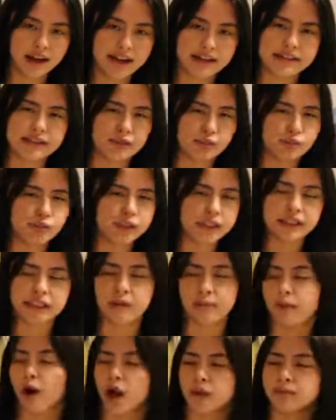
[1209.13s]
isn't
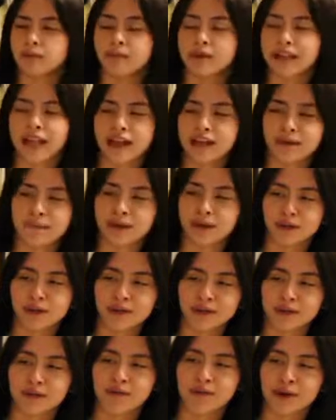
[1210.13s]
really a problem in Latin
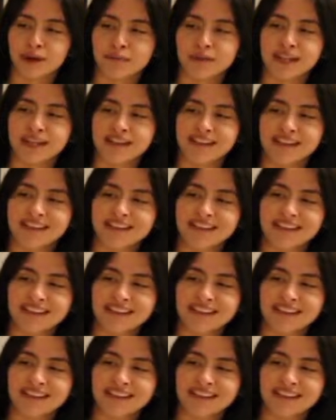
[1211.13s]
America. You know what I mean?